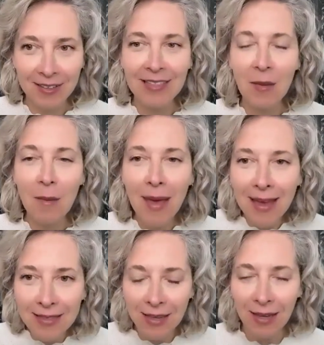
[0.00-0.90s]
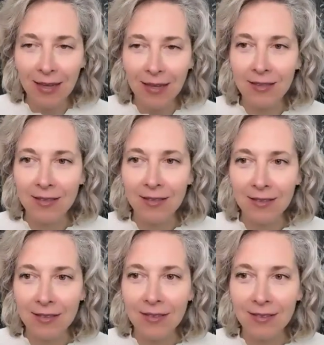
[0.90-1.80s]
That's amazing.
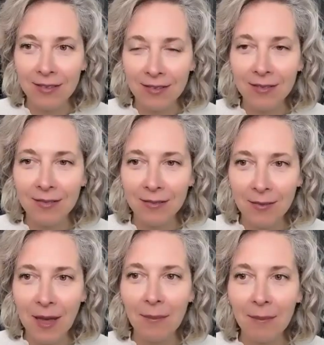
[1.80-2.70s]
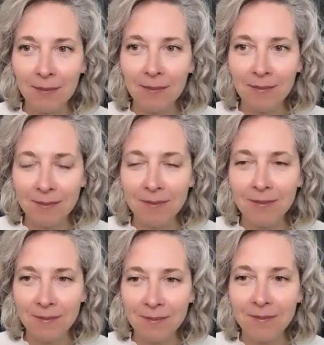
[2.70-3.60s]
Yep.
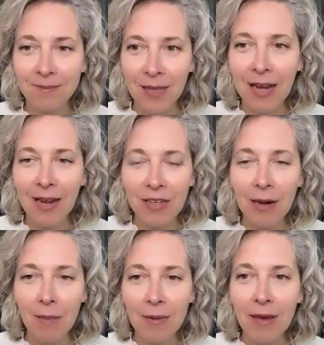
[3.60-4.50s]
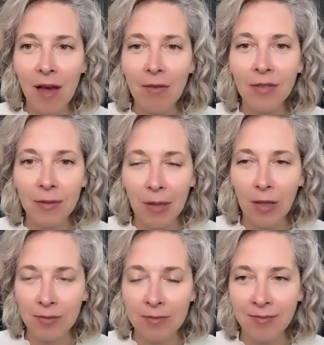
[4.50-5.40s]
And it's going to be
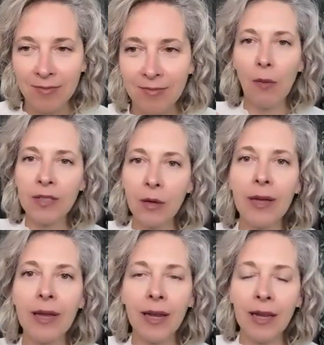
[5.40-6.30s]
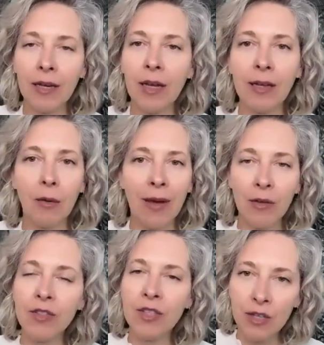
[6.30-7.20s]
uncomfortable. Like, what's the win in the way
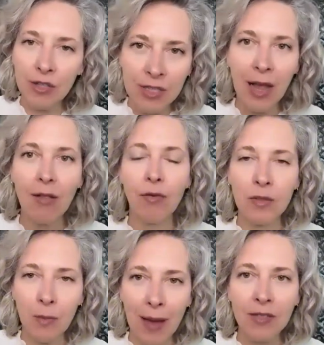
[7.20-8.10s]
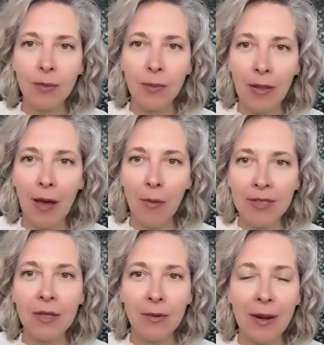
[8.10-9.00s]
you see yourself? What's possible now?
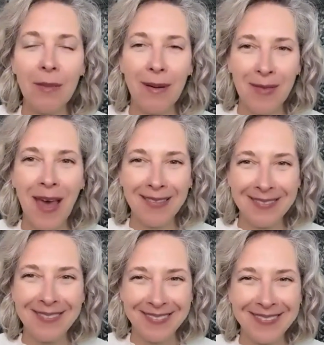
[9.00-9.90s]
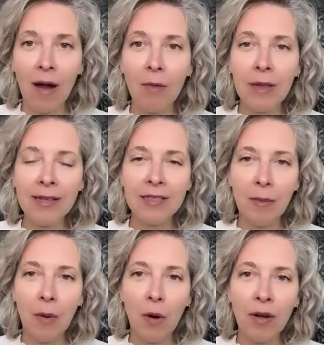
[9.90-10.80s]
What's the win about that? Where will it
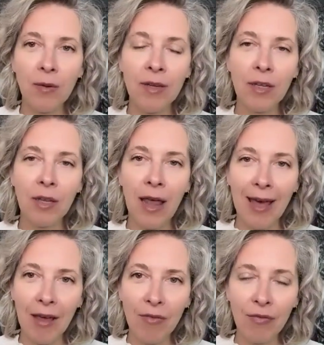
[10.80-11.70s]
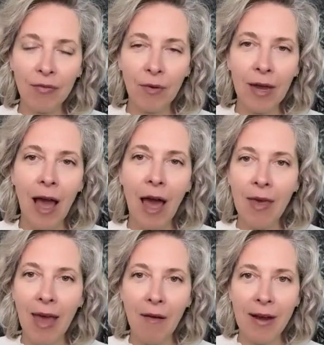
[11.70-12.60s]
support you in your life, in
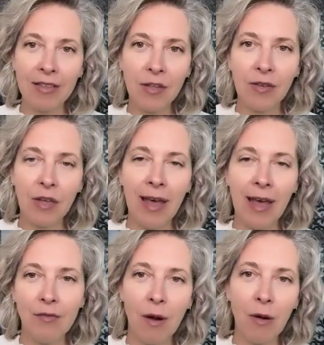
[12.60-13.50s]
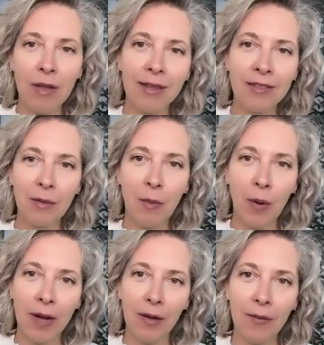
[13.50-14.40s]
other areas of your life? Where will that
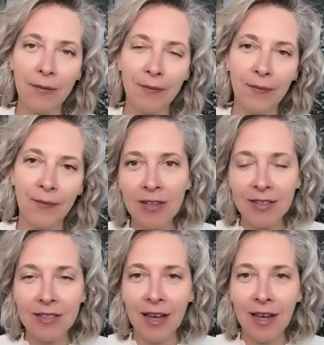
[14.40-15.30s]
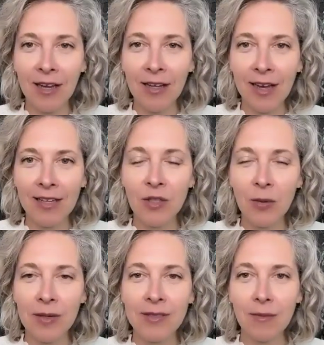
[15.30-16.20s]
support you? Not as exciting as
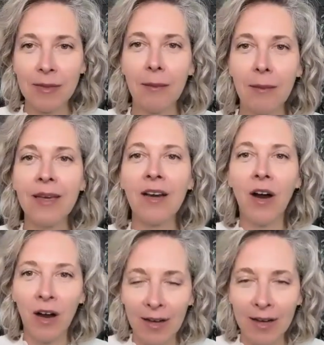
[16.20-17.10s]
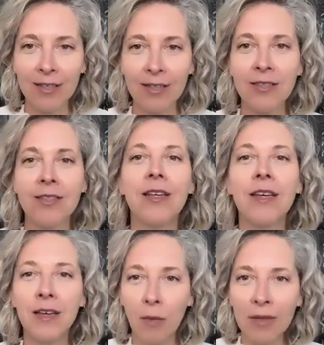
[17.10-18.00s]
doing something because
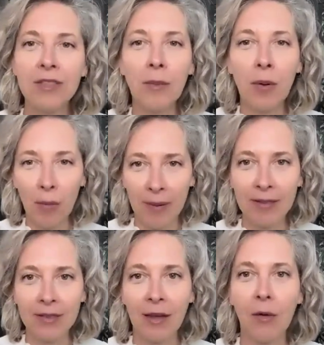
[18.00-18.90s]
what's the purpose?